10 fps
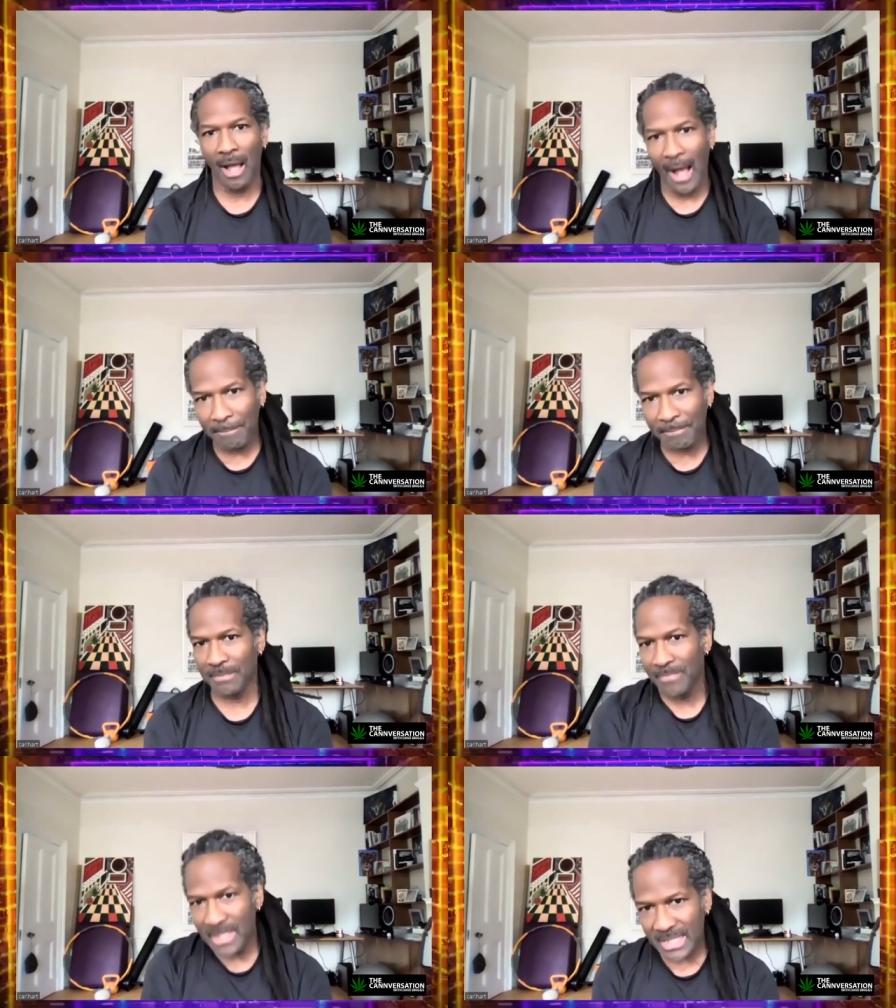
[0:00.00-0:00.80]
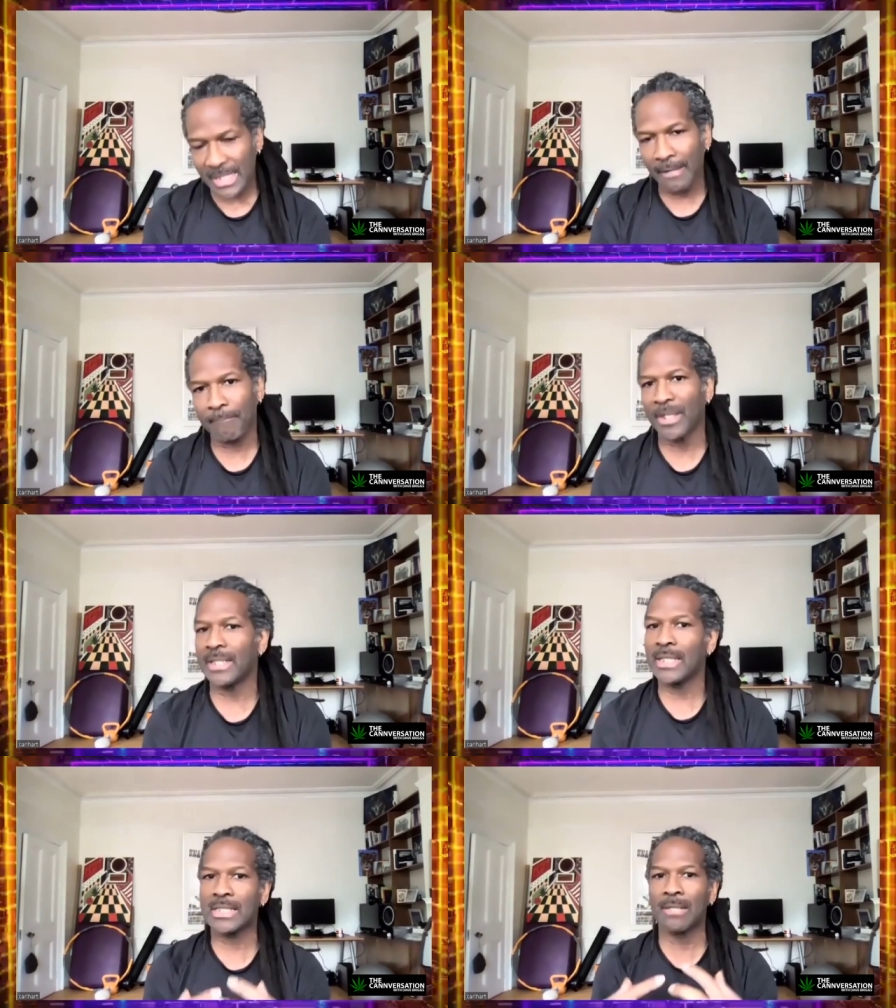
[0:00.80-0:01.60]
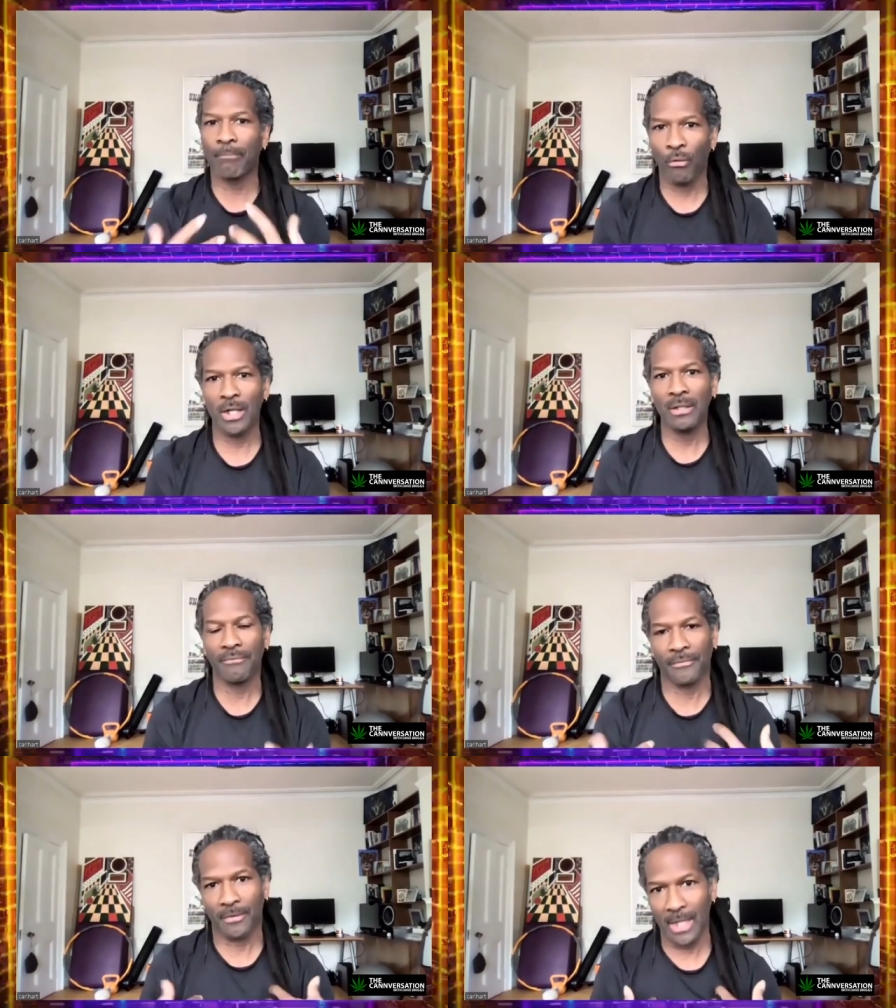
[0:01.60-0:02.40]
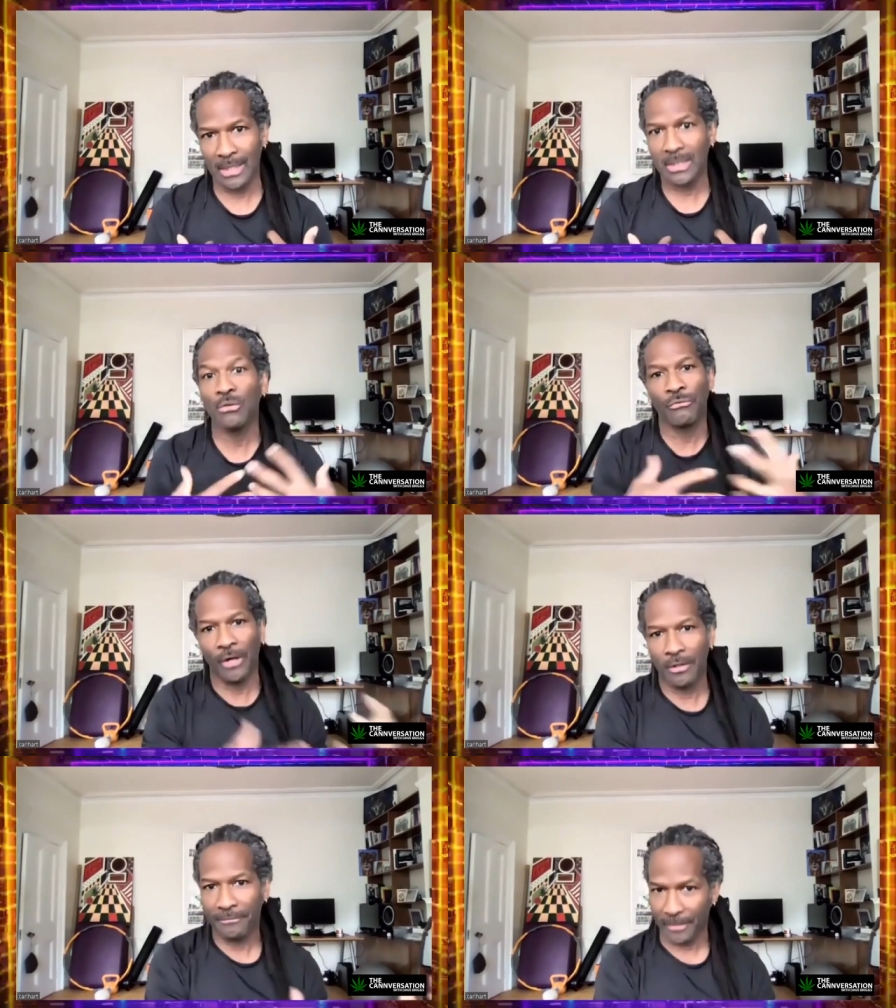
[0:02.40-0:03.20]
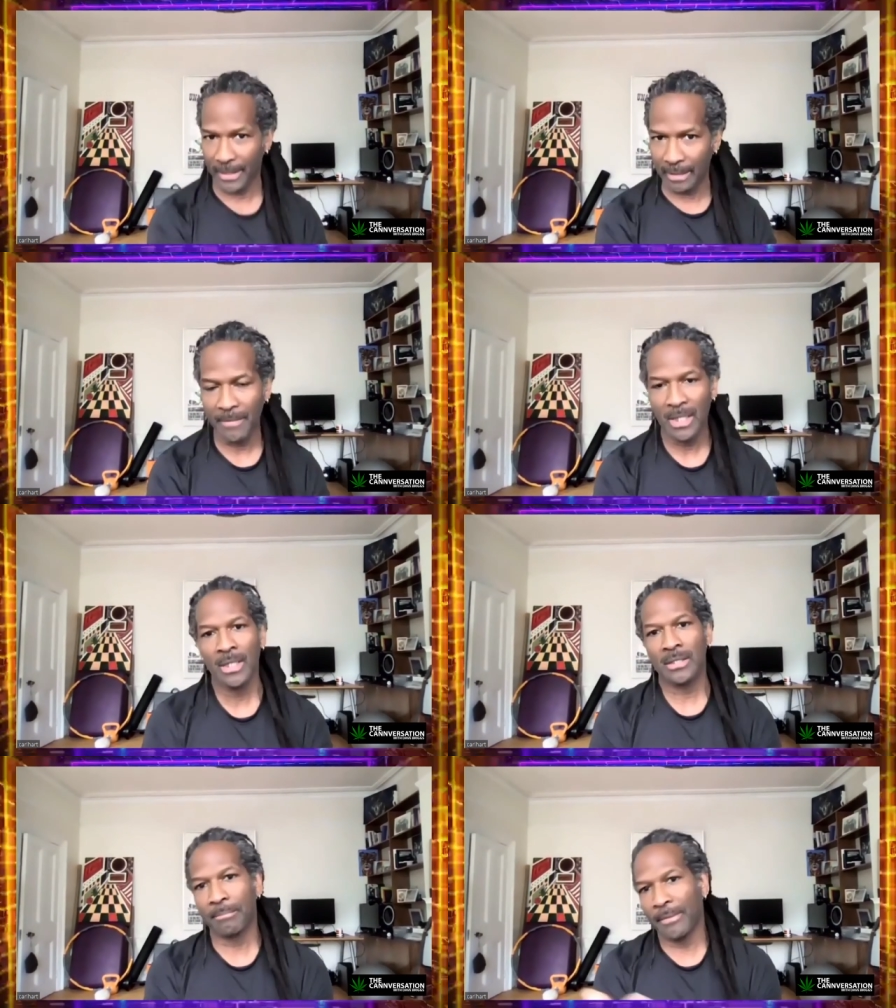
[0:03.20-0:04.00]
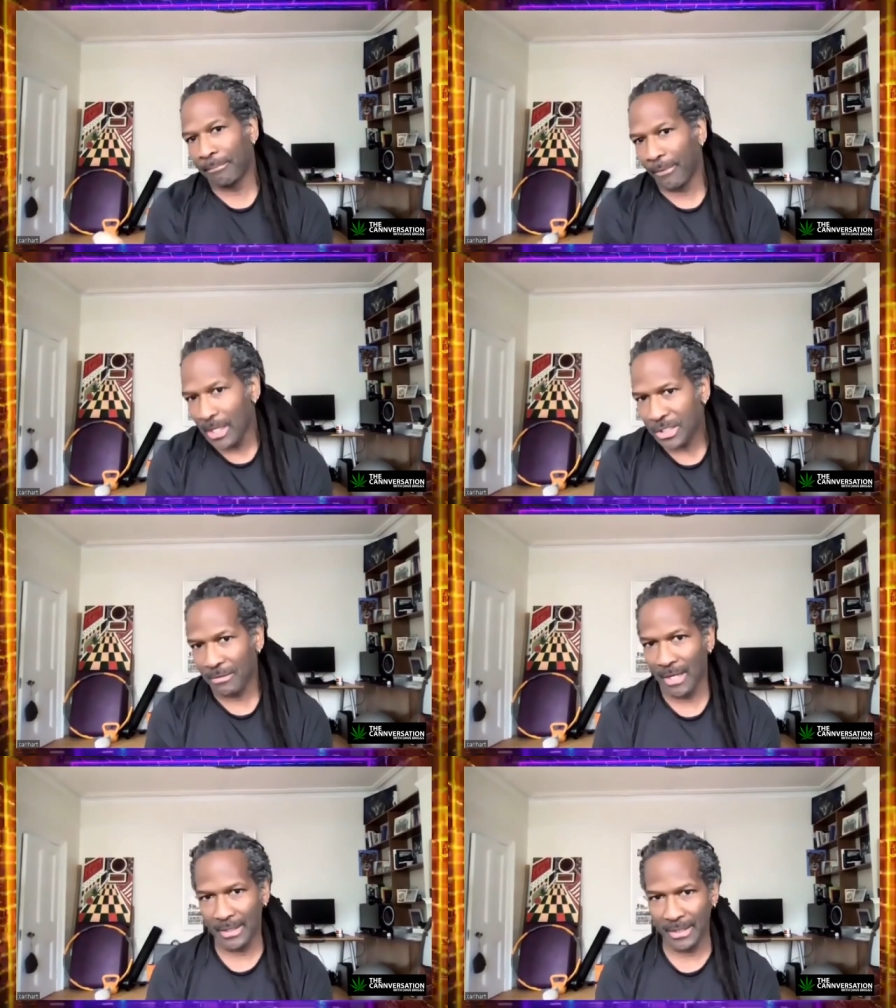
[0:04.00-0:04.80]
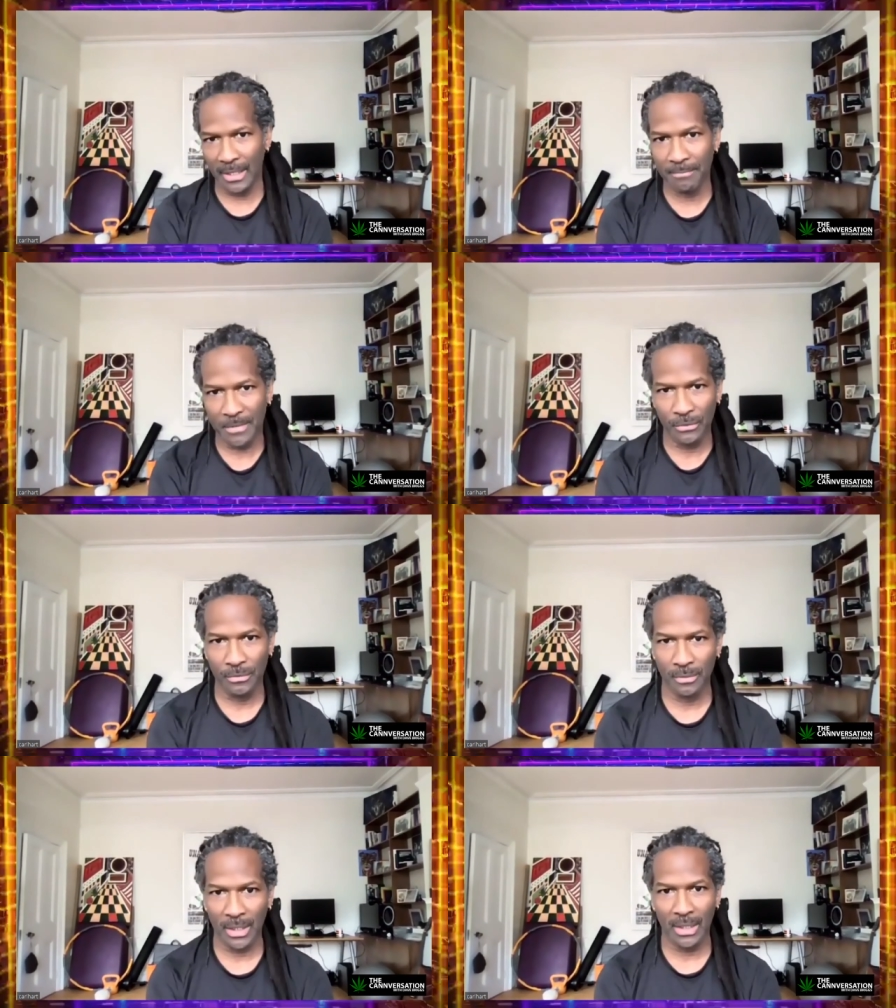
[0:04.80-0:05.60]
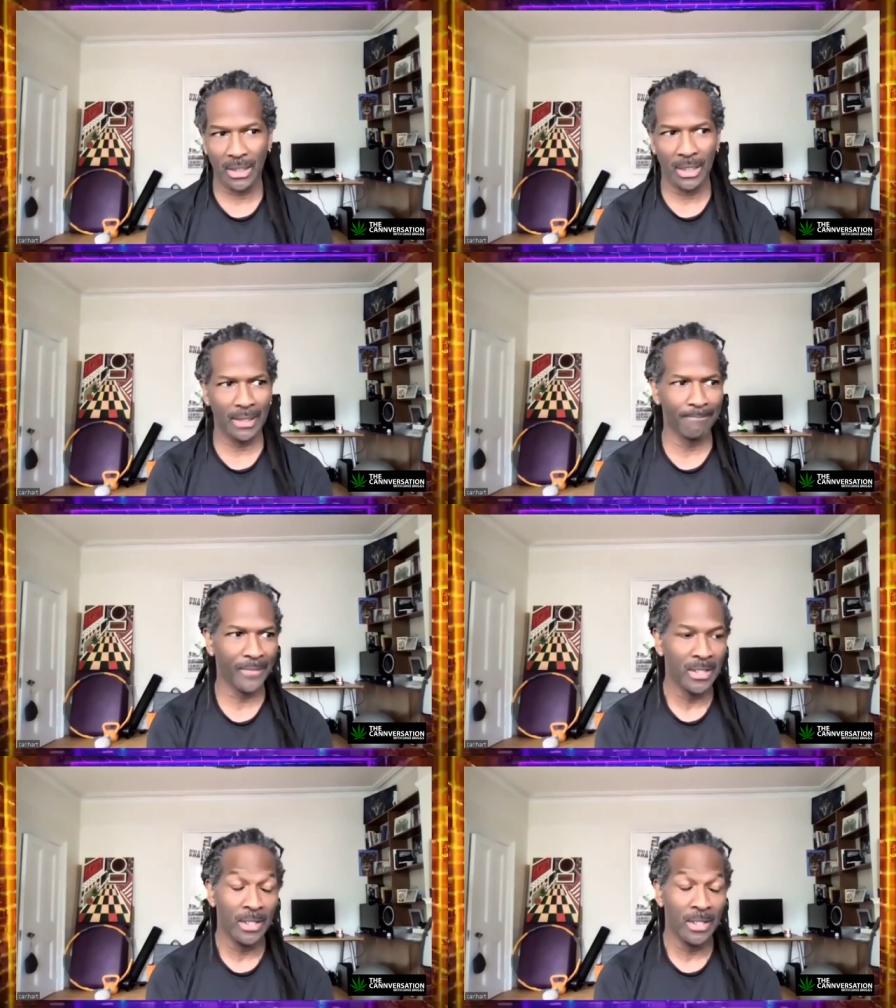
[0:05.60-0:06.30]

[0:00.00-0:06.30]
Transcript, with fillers: optimistic, but it's important for us who voted for him to put pressure on him to um,